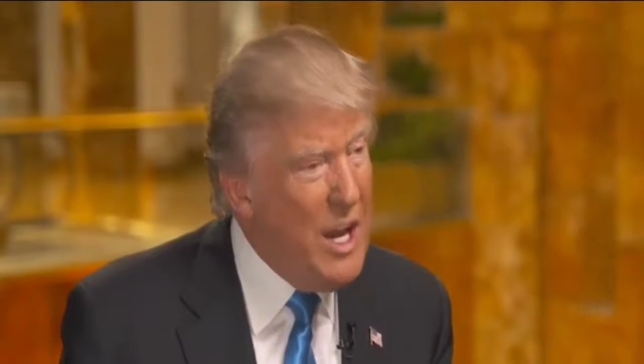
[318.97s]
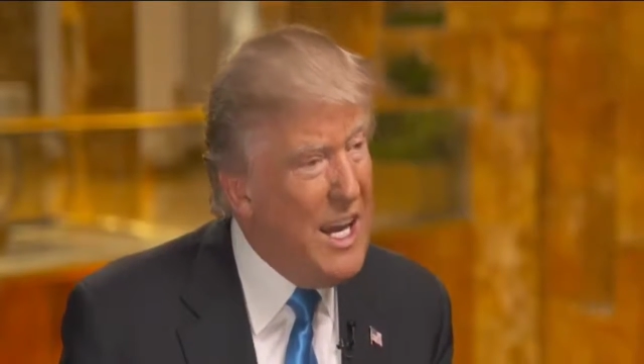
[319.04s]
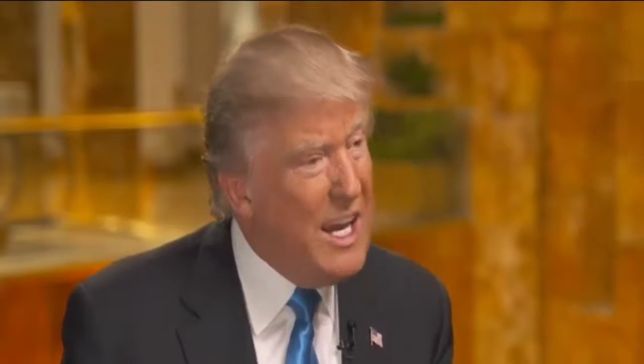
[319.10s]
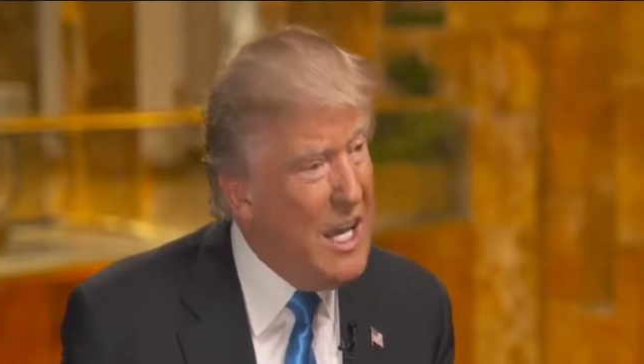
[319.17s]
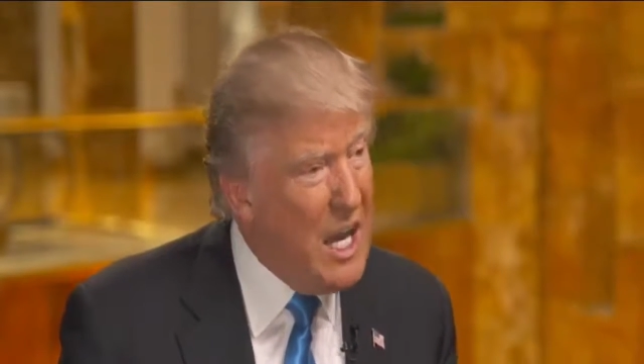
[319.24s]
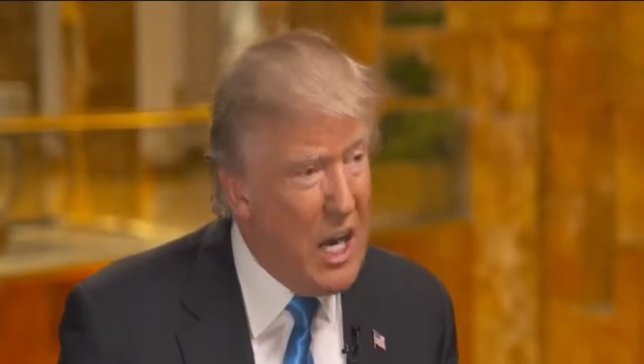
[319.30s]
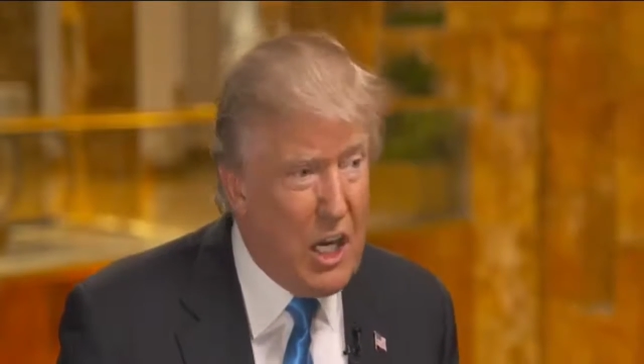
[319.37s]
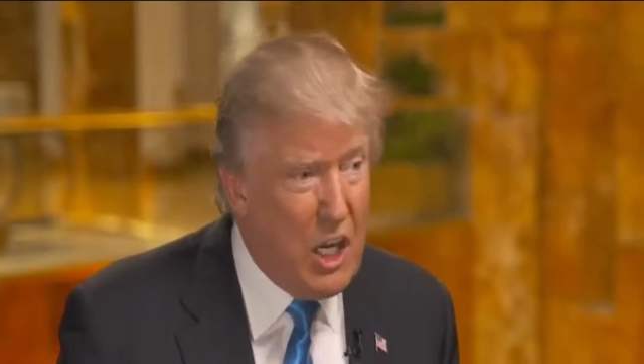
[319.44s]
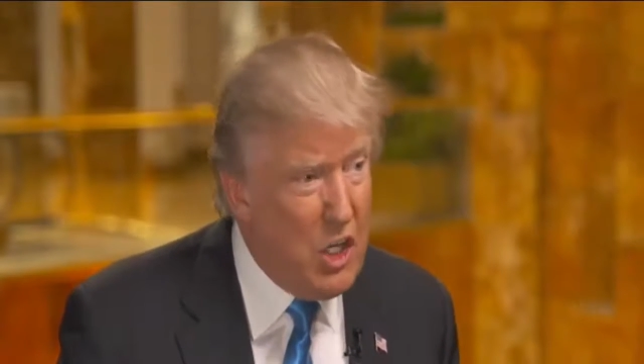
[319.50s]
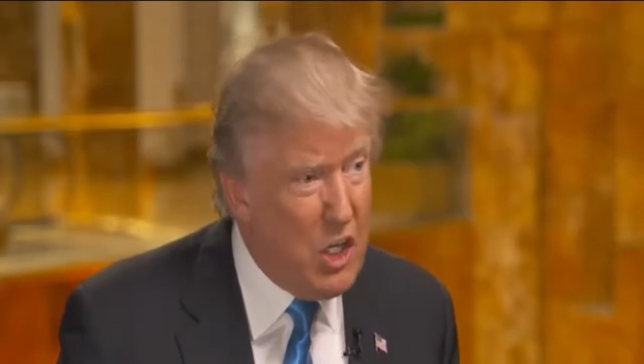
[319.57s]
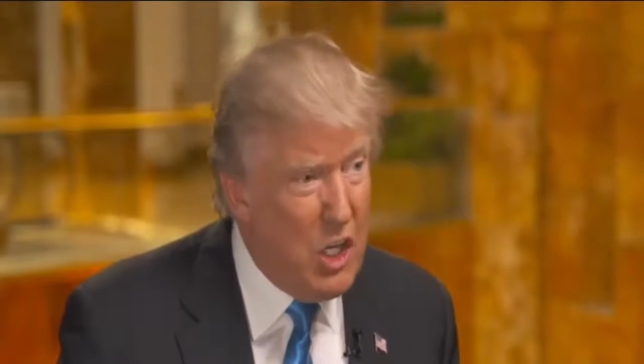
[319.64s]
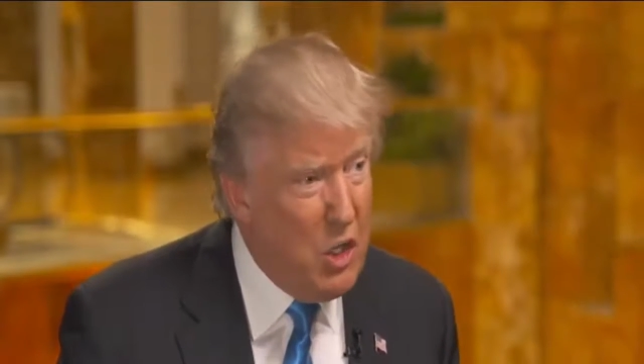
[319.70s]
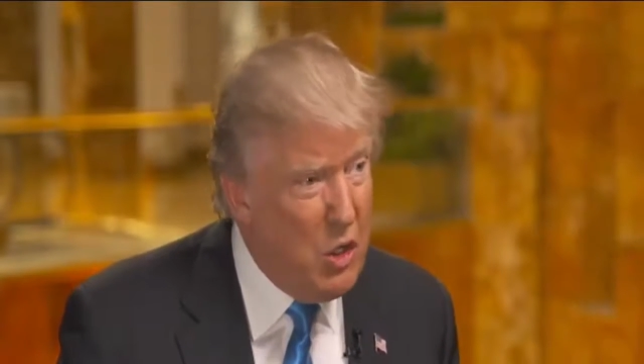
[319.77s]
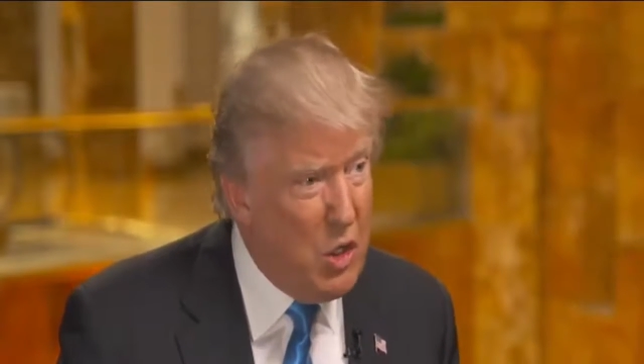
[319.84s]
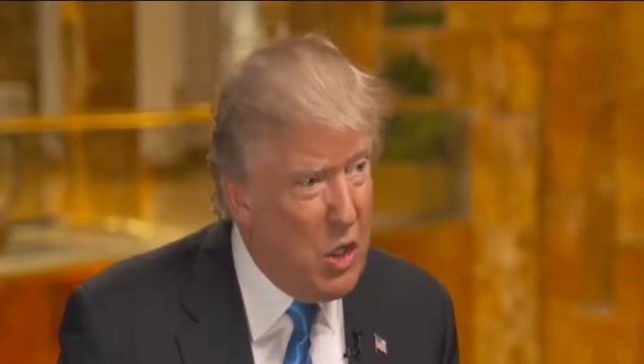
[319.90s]
cannot
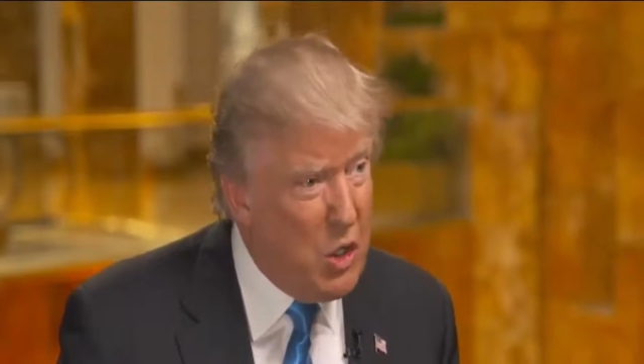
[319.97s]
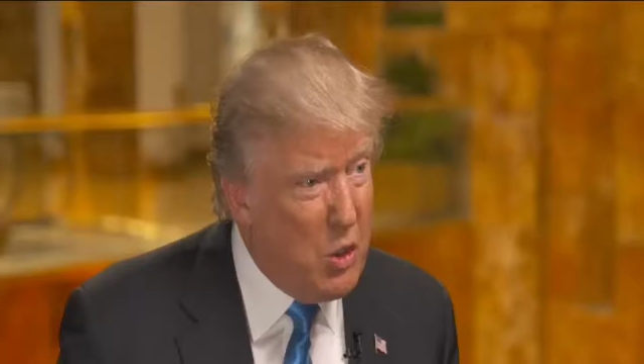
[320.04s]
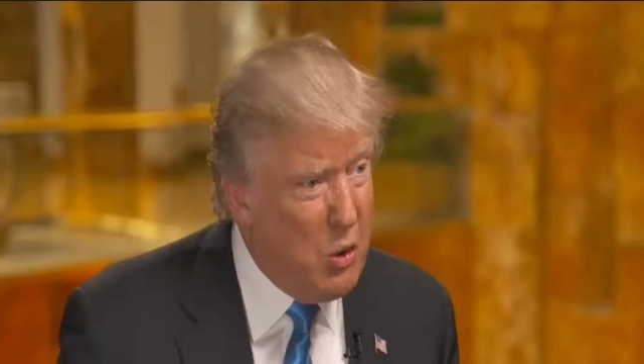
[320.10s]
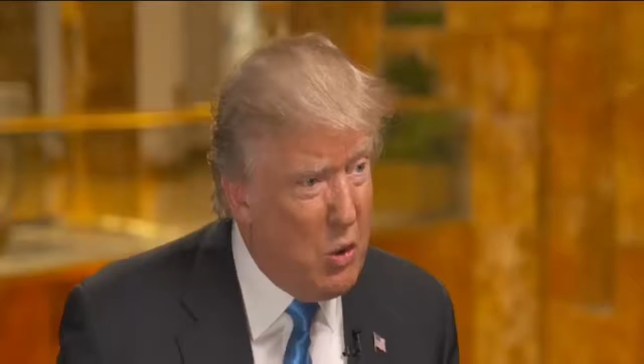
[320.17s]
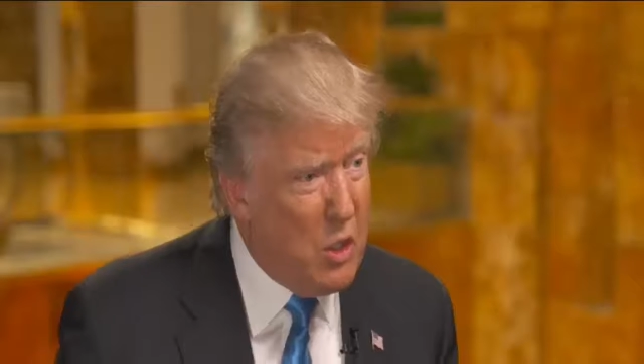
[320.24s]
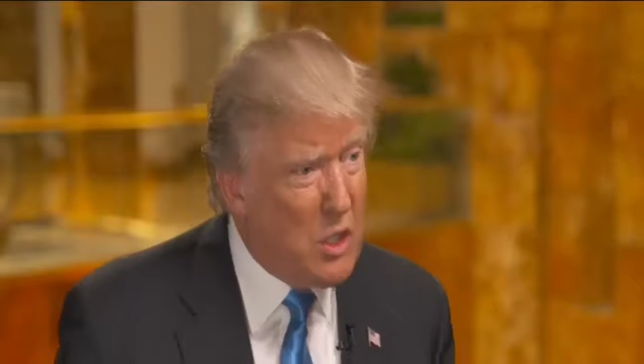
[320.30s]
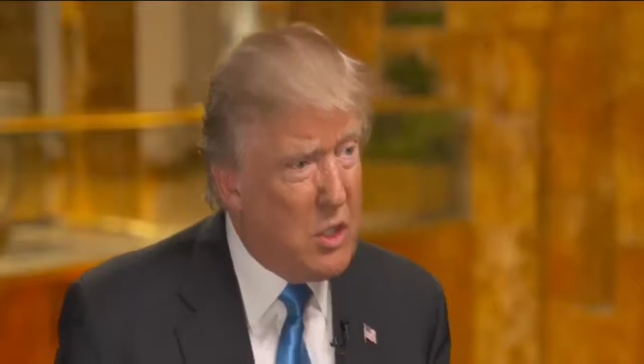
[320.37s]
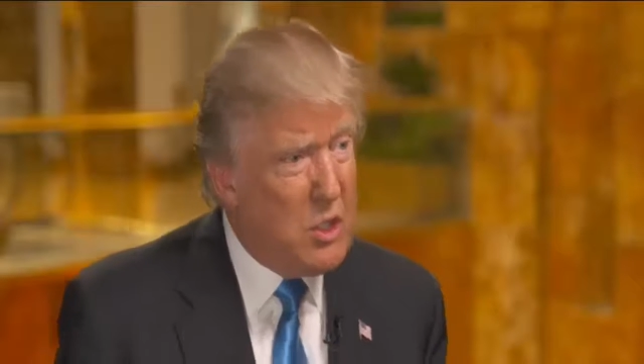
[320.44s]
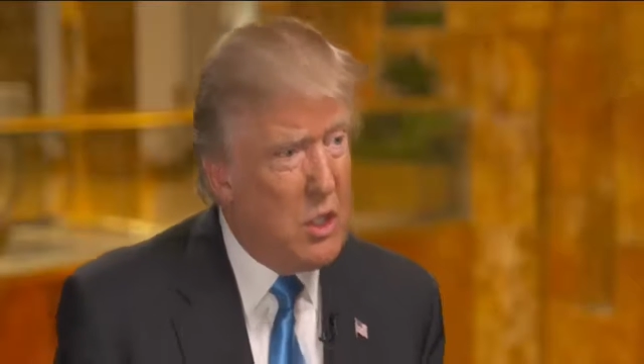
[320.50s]
continue to do this.